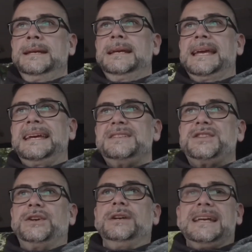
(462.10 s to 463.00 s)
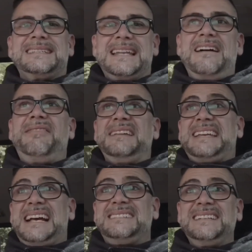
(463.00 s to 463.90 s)
It's not
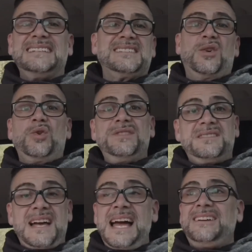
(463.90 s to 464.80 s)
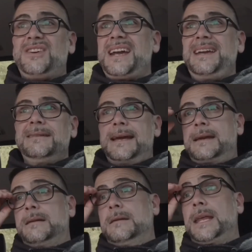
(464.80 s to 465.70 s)
fantastic. It's an old design, right?
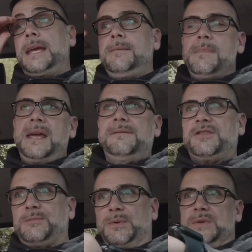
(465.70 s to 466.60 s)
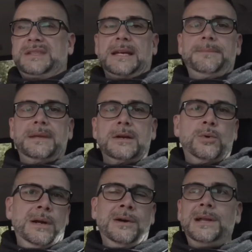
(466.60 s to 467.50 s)
Like they may have spruced up the
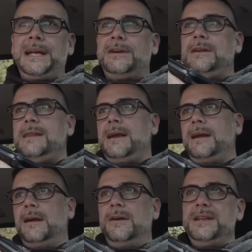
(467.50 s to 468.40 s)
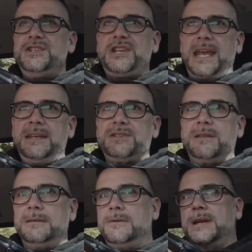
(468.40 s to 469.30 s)
grille here and there and changed
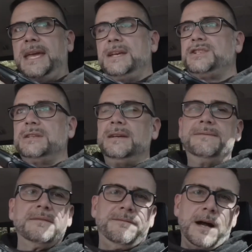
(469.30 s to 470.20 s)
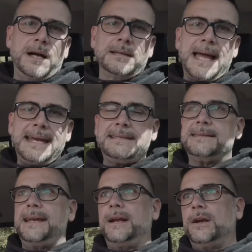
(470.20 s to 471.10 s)
the location of the fog lights
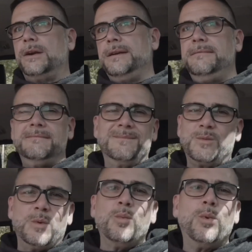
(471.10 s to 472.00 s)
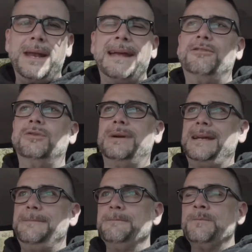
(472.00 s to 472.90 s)
there and whatever,
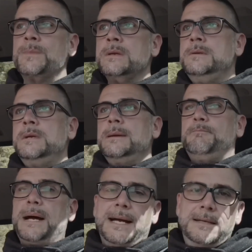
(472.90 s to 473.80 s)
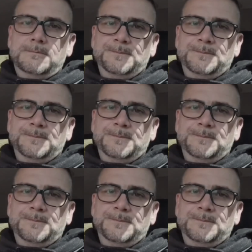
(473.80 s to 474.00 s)
right? But